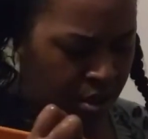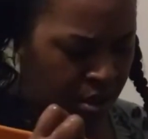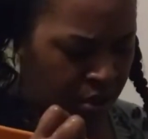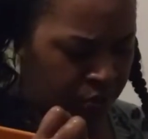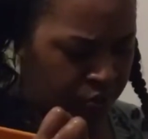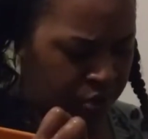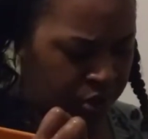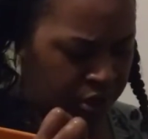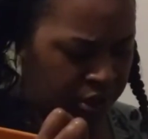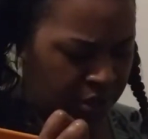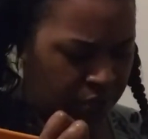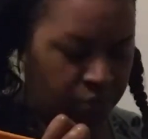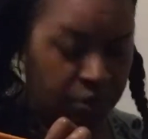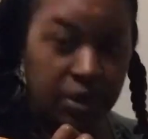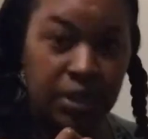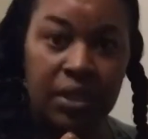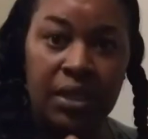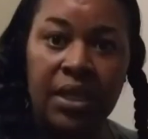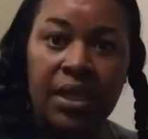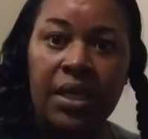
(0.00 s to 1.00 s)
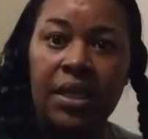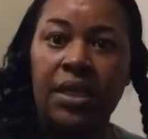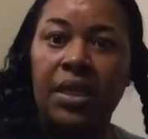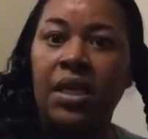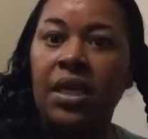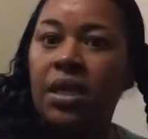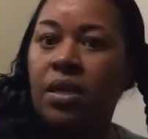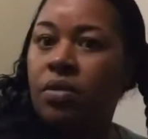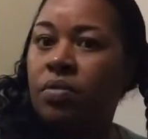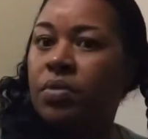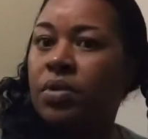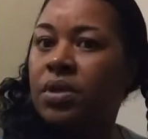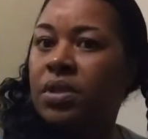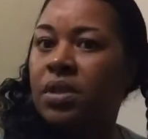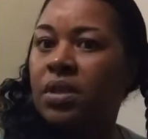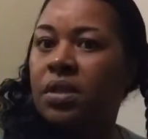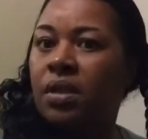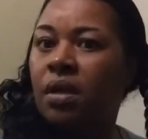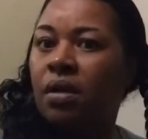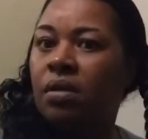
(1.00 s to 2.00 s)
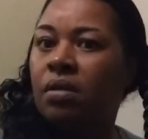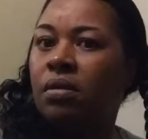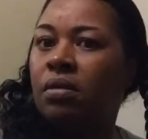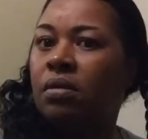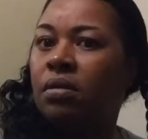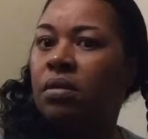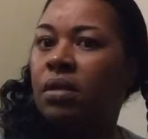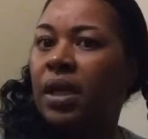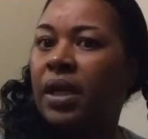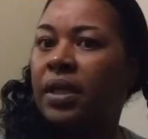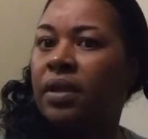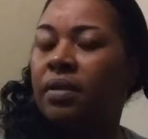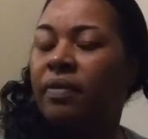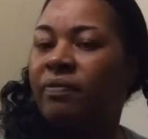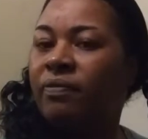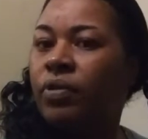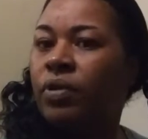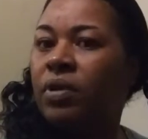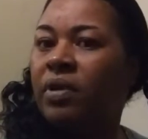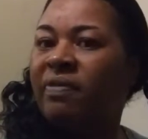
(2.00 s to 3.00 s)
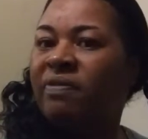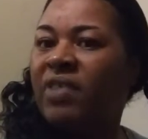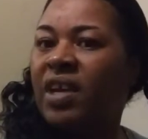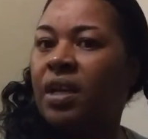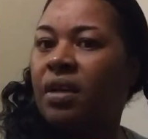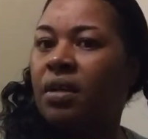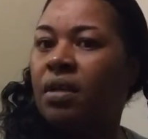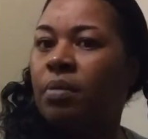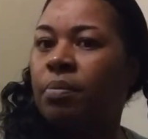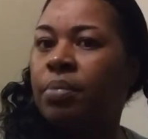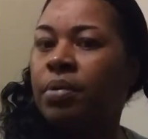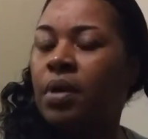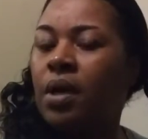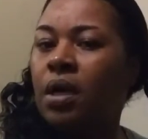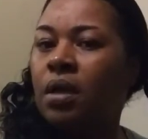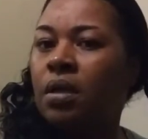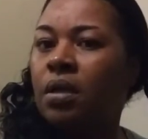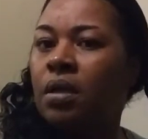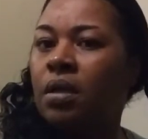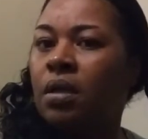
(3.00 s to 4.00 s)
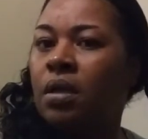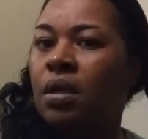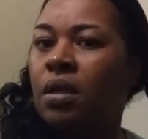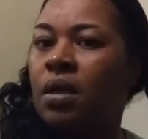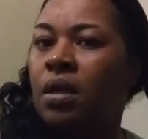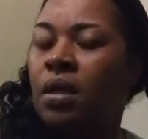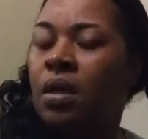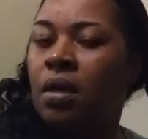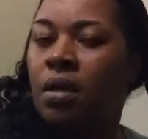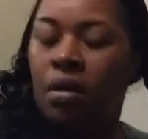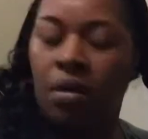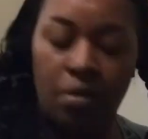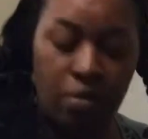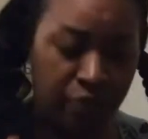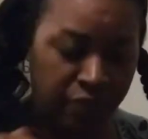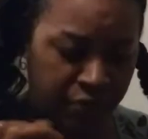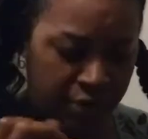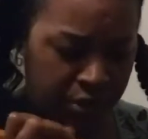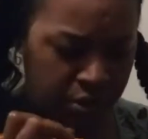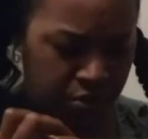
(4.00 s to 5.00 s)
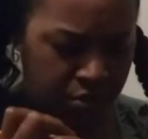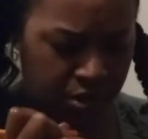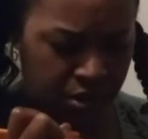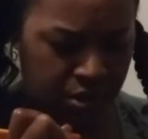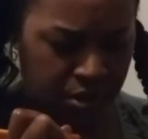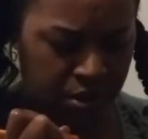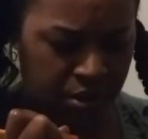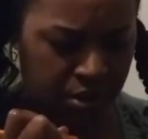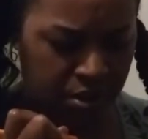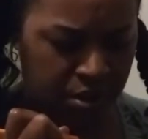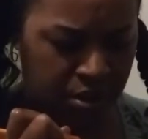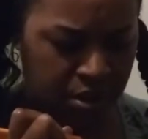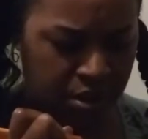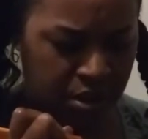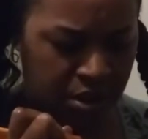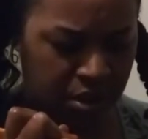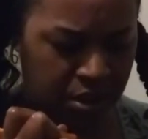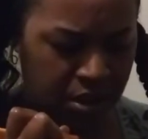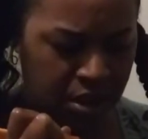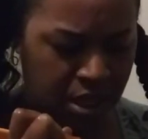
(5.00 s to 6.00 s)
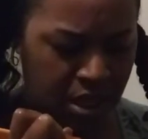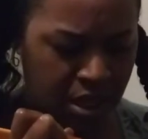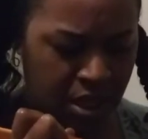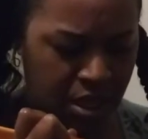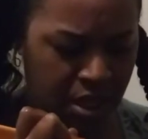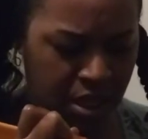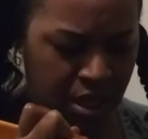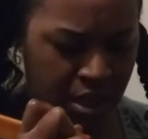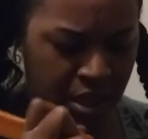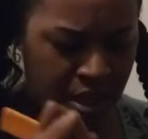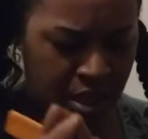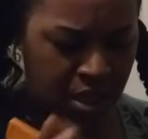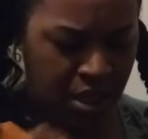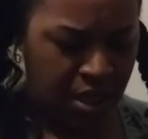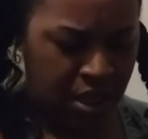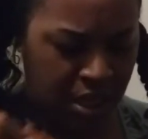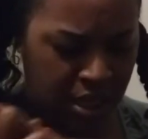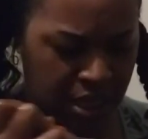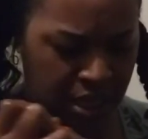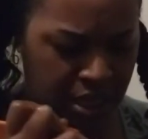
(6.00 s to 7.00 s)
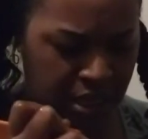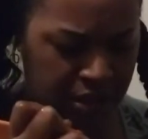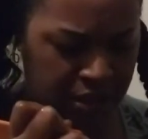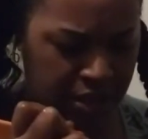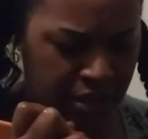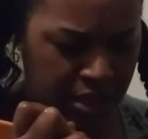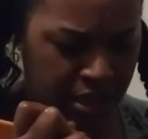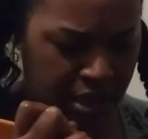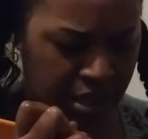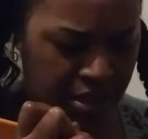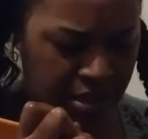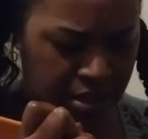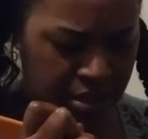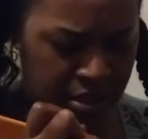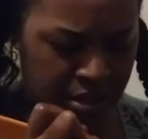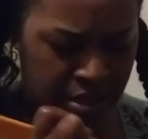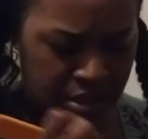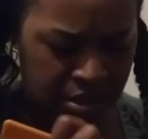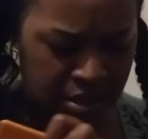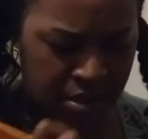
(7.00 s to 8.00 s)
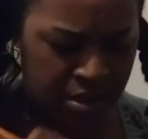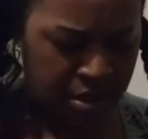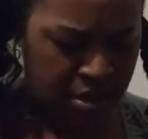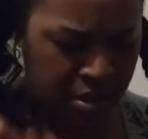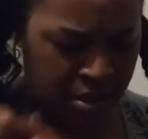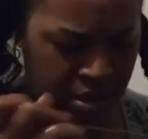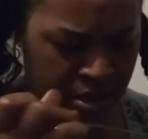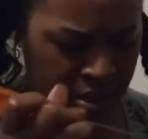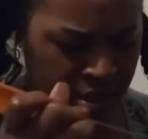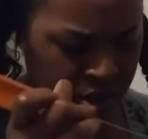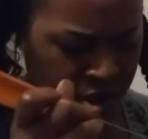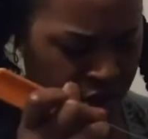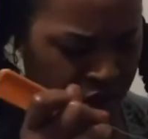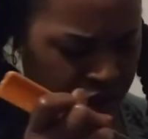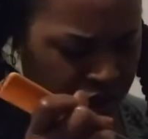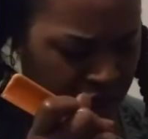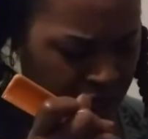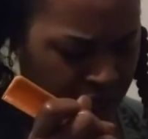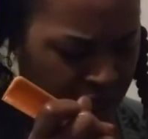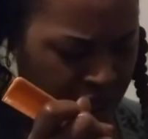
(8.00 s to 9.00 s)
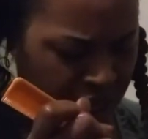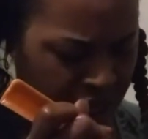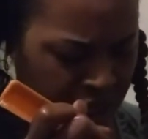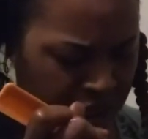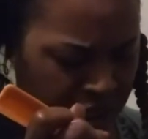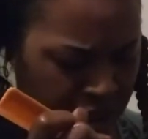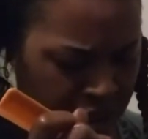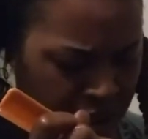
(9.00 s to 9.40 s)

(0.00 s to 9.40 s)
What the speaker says: I wish I would have did it then. You would have saw like the full effect of the product. Hopefully you can still see it today. It adds a lot of shine